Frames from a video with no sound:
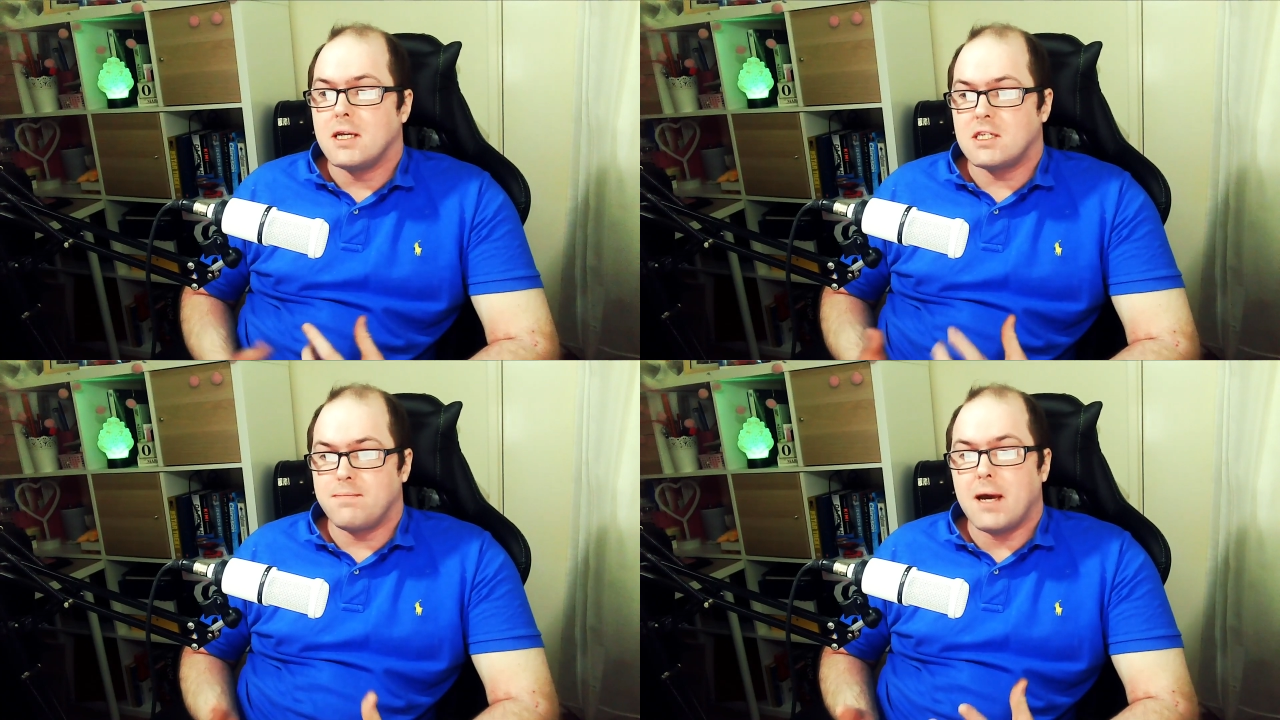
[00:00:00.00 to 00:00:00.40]

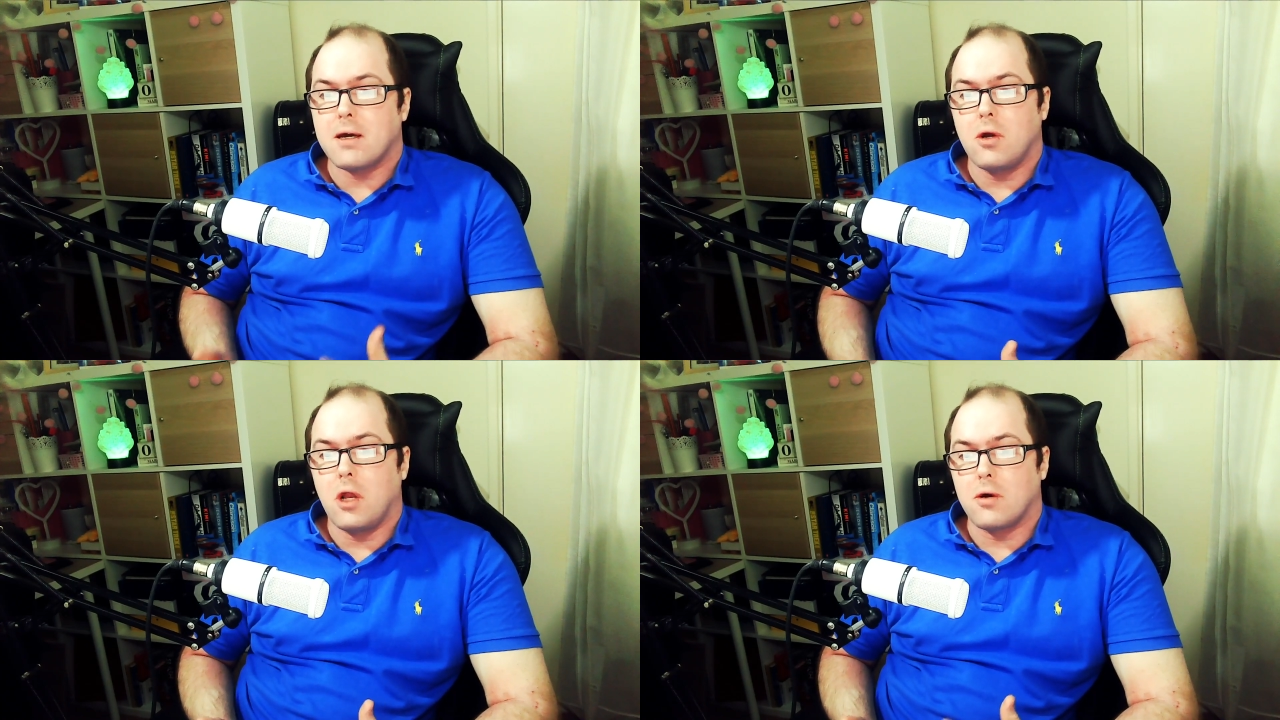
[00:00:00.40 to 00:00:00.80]

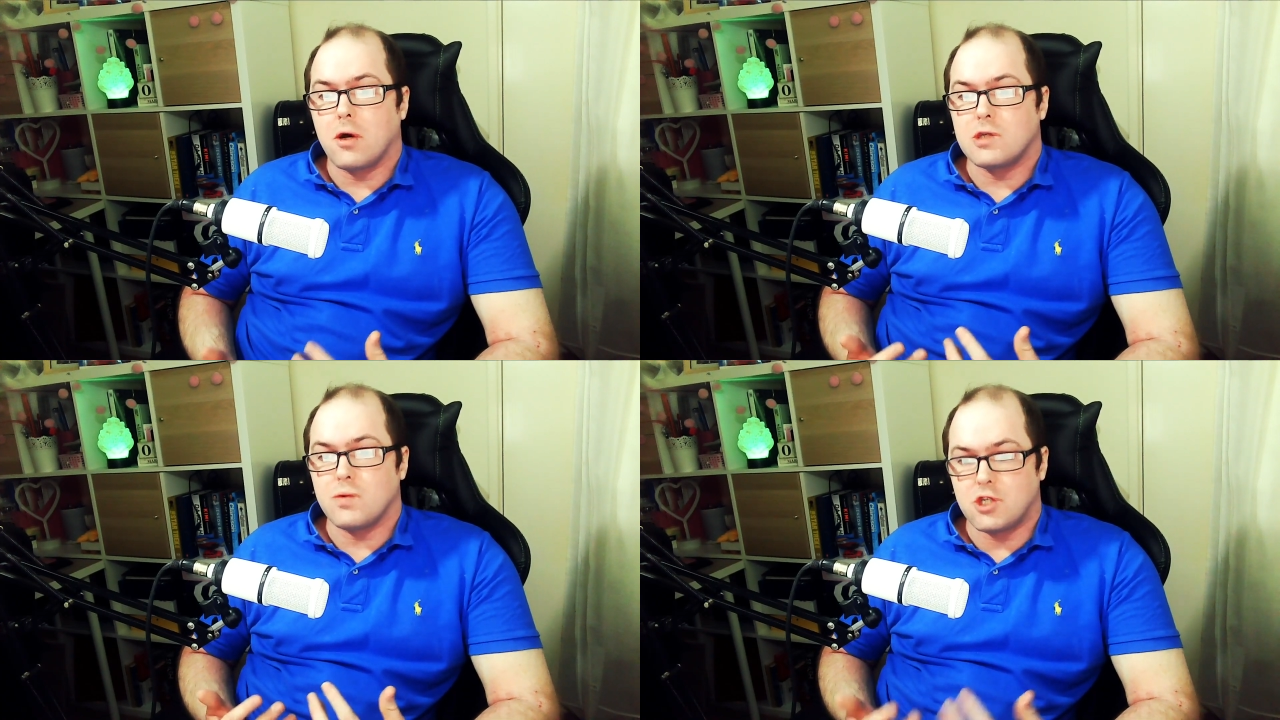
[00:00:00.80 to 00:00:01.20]
tobacco
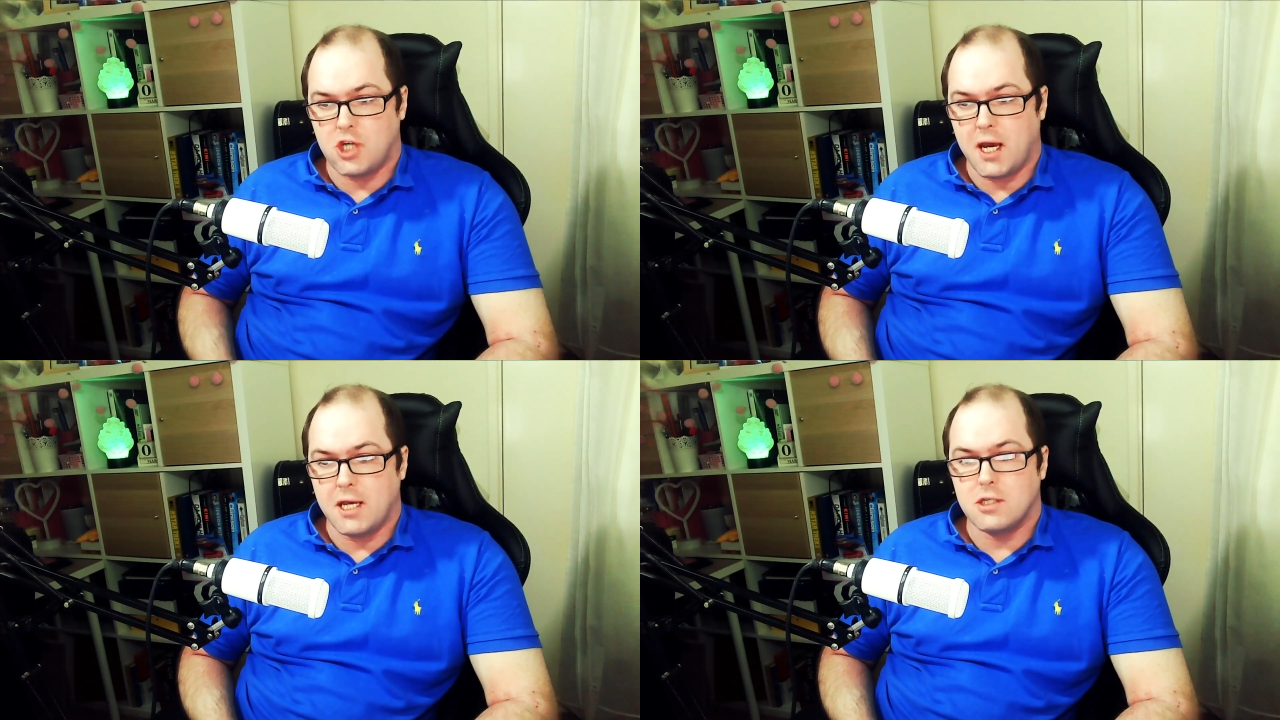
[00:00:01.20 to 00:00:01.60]
logos were
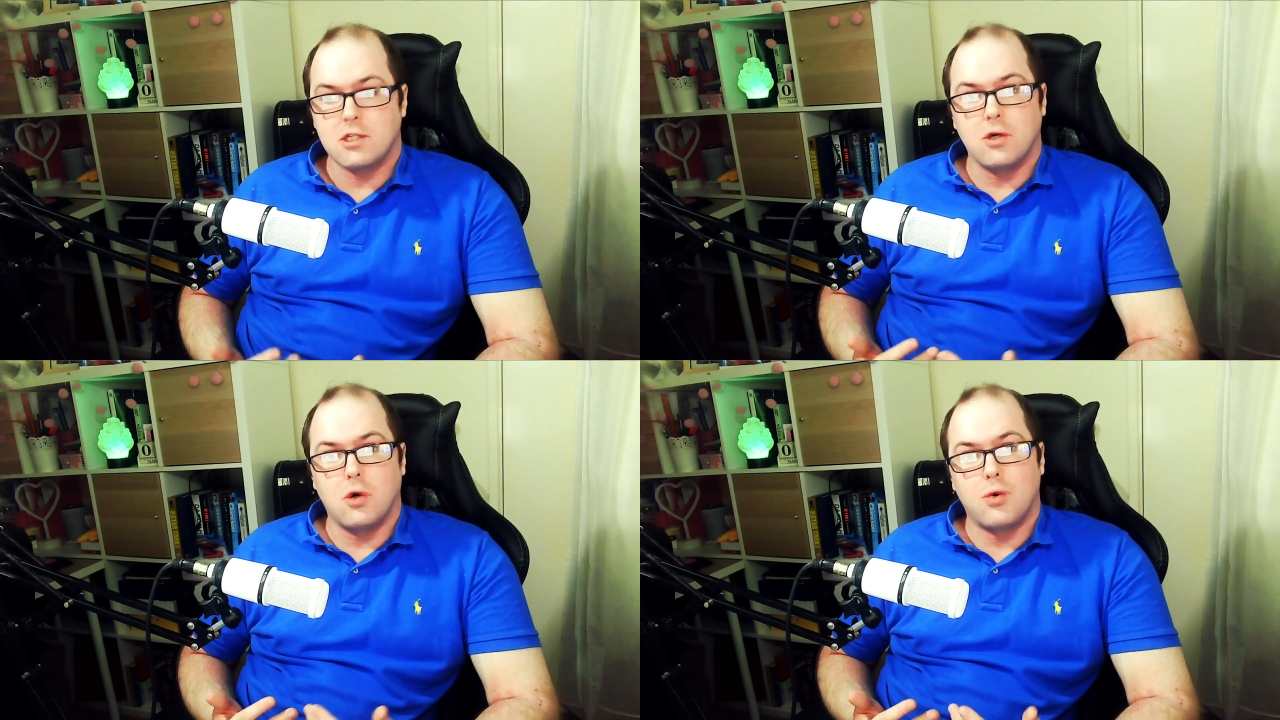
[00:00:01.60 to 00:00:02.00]
changed
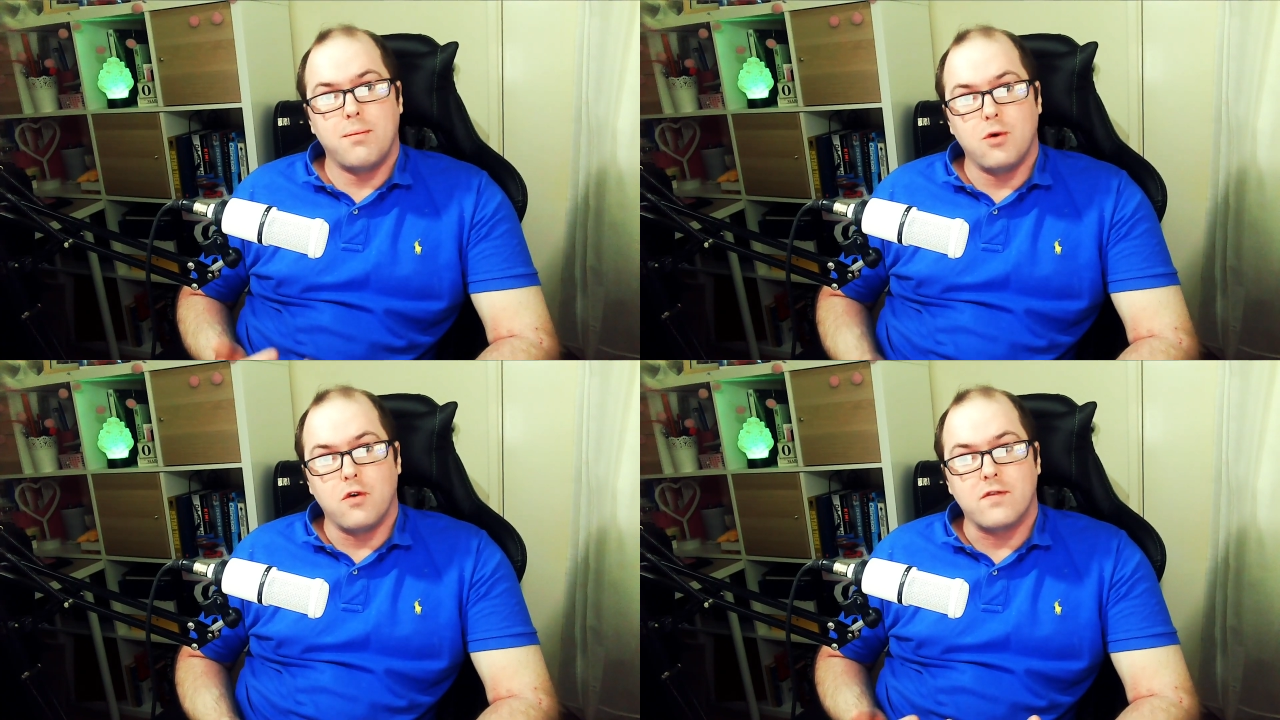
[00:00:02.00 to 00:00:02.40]
or
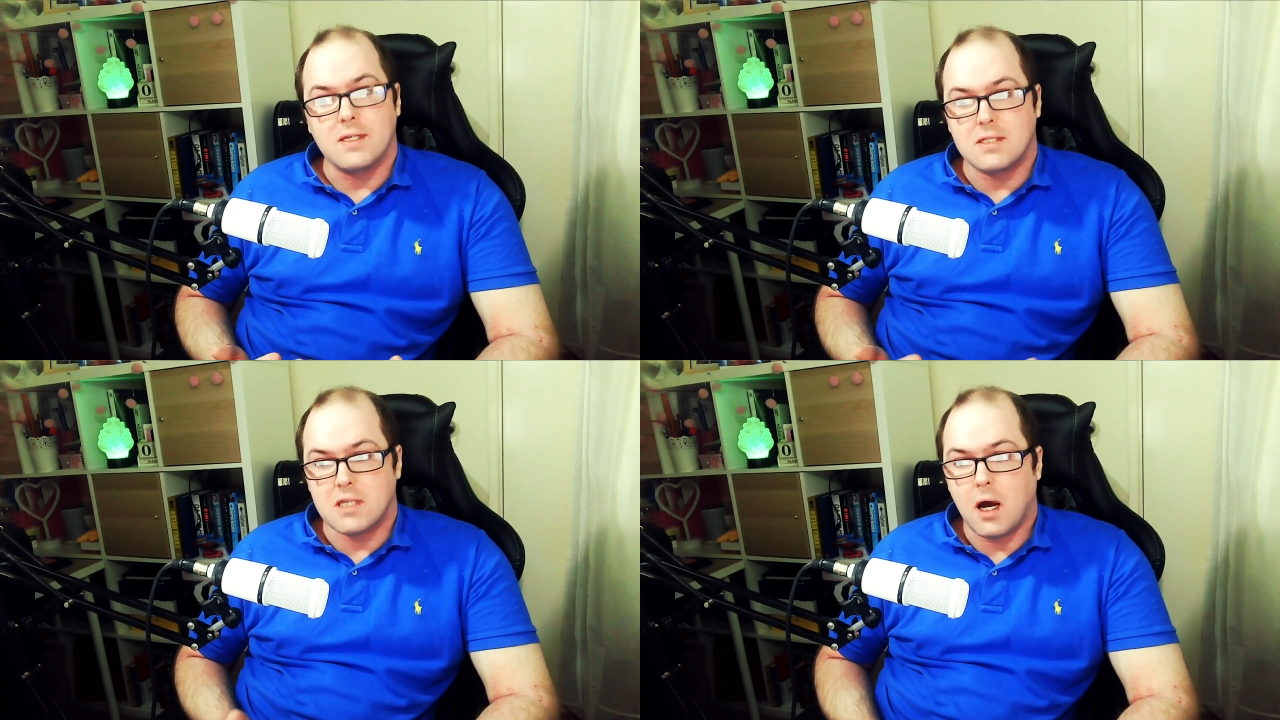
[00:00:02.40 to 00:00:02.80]
removed
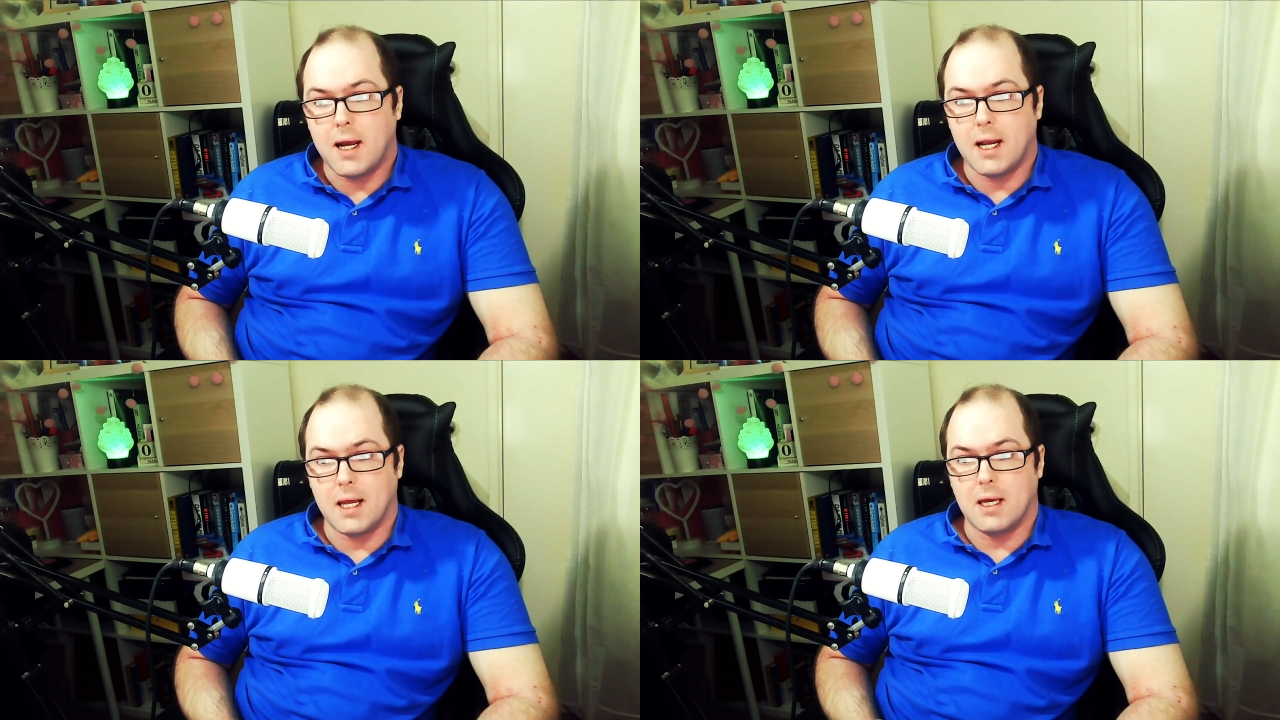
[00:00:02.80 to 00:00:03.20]

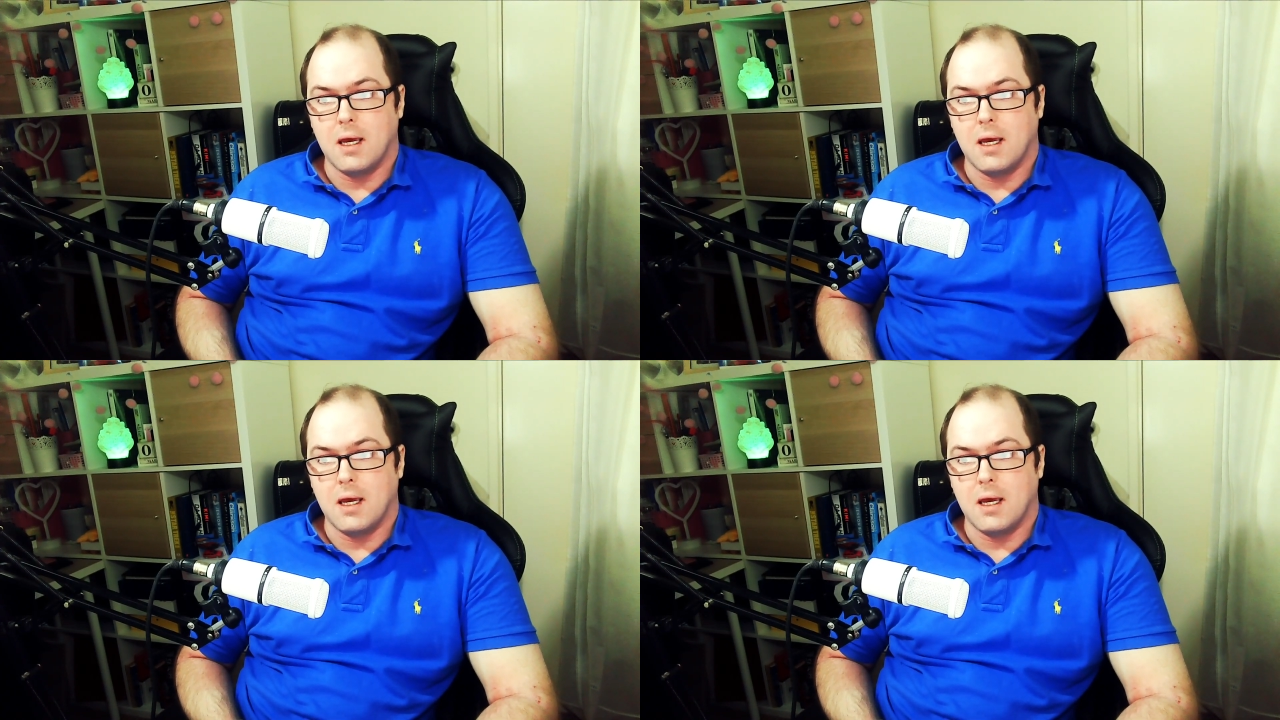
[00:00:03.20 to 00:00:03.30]
entirely.